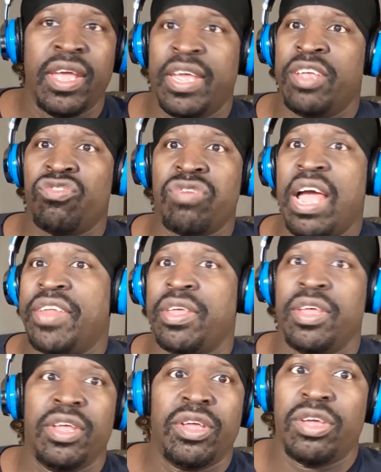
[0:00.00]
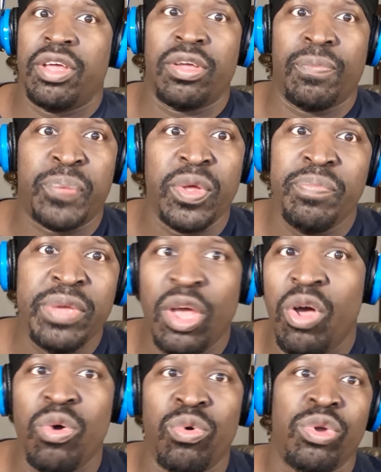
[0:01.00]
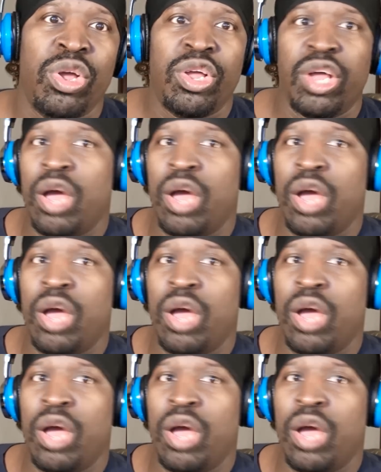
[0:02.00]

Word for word: and try to uh, put me on.